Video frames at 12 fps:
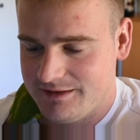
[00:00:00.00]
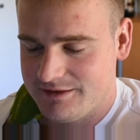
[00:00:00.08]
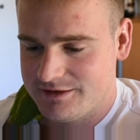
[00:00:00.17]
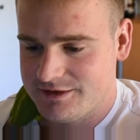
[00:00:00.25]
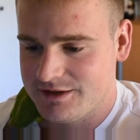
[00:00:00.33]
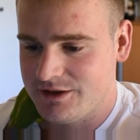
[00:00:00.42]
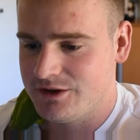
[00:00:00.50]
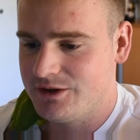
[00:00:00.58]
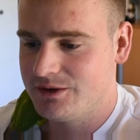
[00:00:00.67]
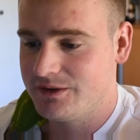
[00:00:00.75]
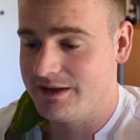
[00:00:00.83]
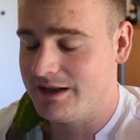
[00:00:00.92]

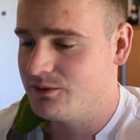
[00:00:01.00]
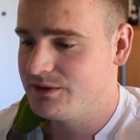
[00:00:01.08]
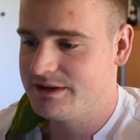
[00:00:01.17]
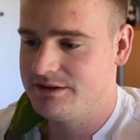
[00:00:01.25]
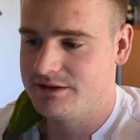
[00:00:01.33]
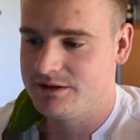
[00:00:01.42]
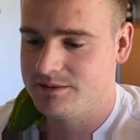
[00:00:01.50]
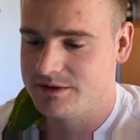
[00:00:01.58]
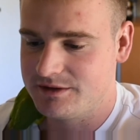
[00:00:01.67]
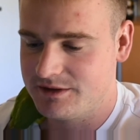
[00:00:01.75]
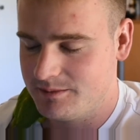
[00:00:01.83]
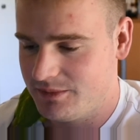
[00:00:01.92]
So that was in terms
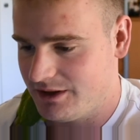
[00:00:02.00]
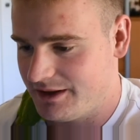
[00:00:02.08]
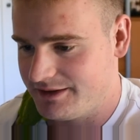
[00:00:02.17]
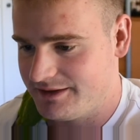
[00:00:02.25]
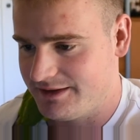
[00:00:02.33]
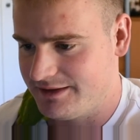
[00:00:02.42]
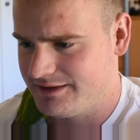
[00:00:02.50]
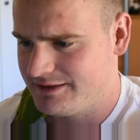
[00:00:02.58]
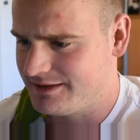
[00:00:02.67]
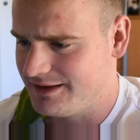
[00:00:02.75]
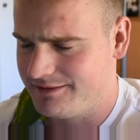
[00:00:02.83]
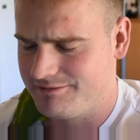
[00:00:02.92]
of the blood
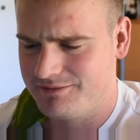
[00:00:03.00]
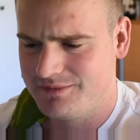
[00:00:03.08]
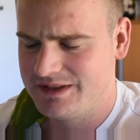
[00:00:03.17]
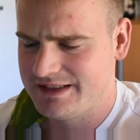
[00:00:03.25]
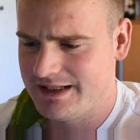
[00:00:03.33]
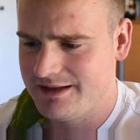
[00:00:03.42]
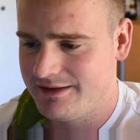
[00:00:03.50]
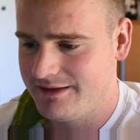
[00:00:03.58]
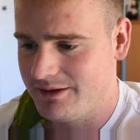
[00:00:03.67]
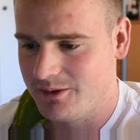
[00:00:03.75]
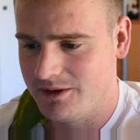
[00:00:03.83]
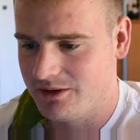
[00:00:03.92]
test. They said
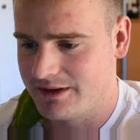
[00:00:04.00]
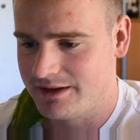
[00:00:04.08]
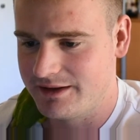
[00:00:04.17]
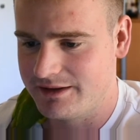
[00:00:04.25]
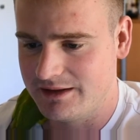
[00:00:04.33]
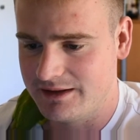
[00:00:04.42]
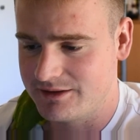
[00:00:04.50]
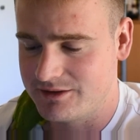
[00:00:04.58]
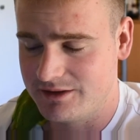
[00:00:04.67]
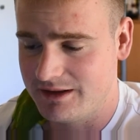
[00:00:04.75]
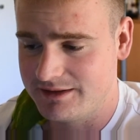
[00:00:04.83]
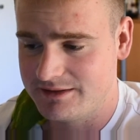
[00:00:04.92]
they were looking at
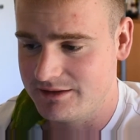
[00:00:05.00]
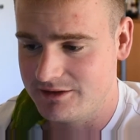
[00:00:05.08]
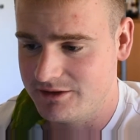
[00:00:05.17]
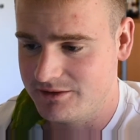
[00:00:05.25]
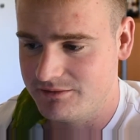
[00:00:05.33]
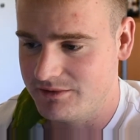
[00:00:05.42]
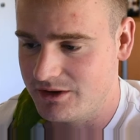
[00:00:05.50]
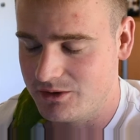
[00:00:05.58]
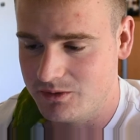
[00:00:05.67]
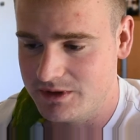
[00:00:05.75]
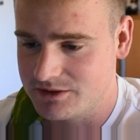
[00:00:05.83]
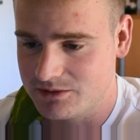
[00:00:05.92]
electrolytes. I don't know
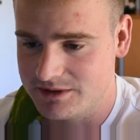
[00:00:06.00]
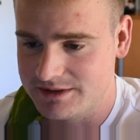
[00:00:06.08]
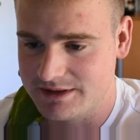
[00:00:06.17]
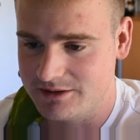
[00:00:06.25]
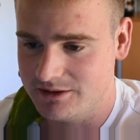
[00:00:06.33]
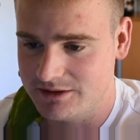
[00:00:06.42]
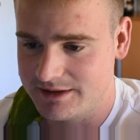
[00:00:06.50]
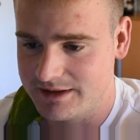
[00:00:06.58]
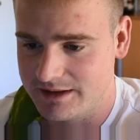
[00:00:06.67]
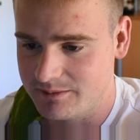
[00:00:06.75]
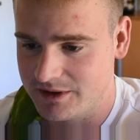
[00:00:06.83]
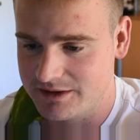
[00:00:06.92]
which ones they were
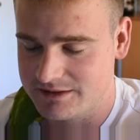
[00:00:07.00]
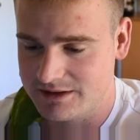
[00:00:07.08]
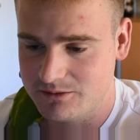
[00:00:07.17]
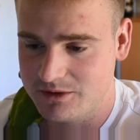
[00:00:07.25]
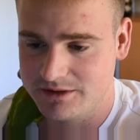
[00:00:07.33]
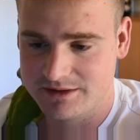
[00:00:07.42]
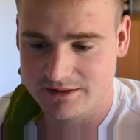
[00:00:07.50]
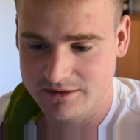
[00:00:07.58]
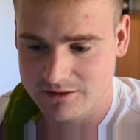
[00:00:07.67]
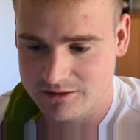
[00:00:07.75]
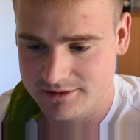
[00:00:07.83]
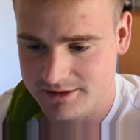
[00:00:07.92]
looking at because they weren't
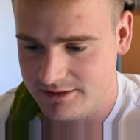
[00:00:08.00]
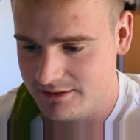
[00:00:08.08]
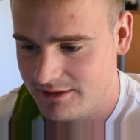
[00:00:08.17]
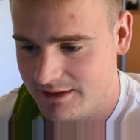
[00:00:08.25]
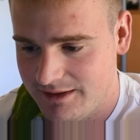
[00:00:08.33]
included.